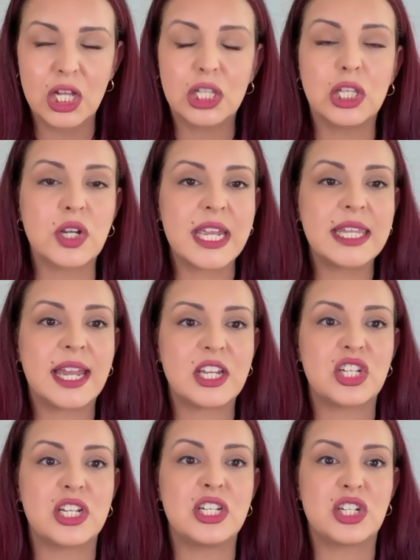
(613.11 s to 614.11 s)
looking like
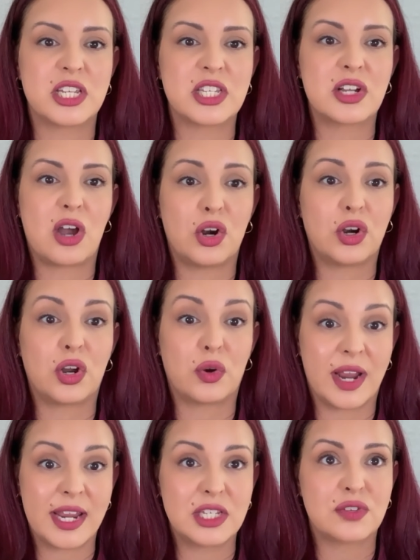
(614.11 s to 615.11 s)
she just got her
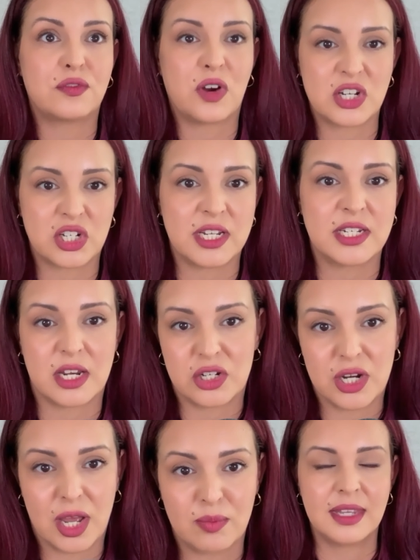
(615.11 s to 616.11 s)
grays freshly
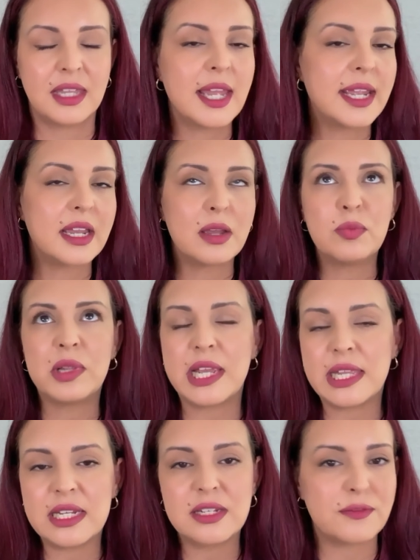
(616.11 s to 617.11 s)
touched up. Like, it
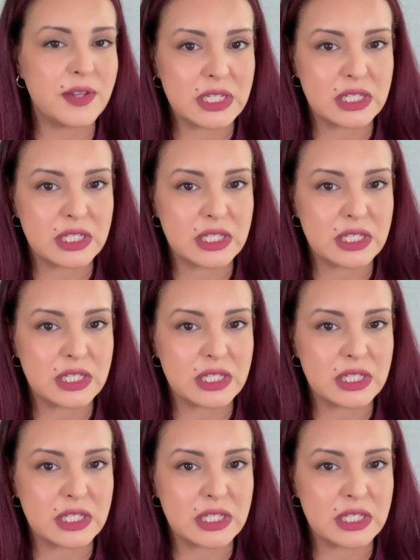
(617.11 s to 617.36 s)
completely defeats